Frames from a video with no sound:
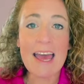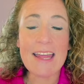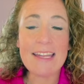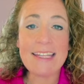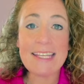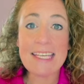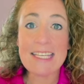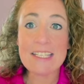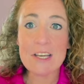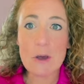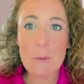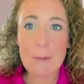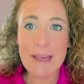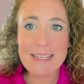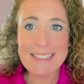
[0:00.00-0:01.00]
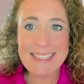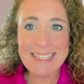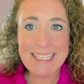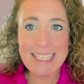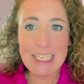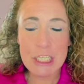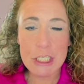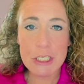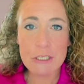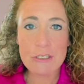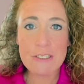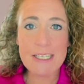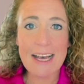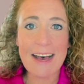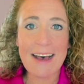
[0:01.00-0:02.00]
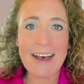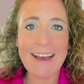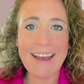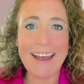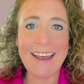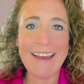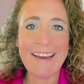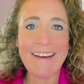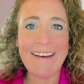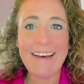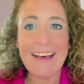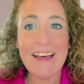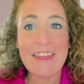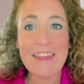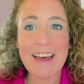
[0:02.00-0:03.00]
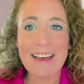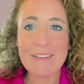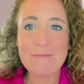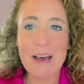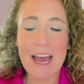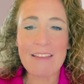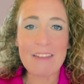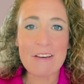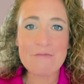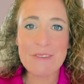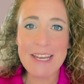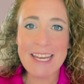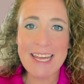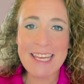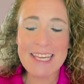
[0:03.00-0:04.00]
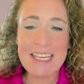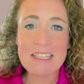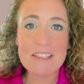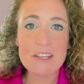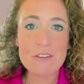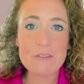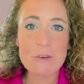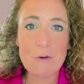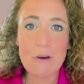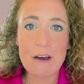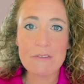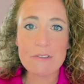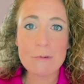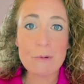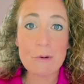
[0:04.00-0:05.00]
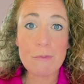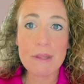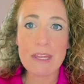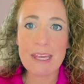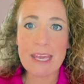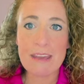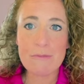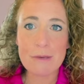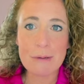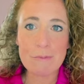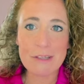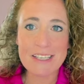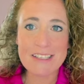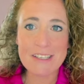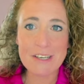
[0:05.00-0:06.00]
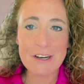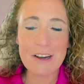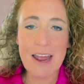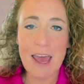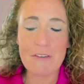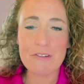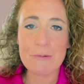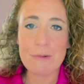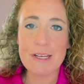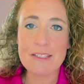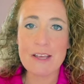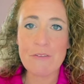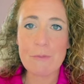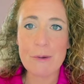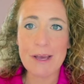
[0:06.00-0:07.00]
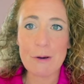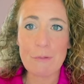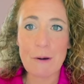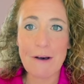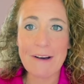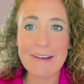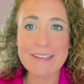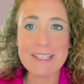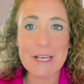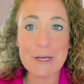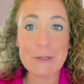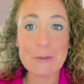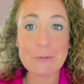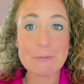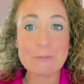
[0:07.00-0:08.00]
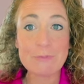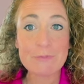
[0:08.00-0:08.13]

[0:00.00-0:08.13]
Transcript: need to go buy sneakers. I love my Nikes. They're so comfortable, but they gave me a blister after my 7-mile walk. So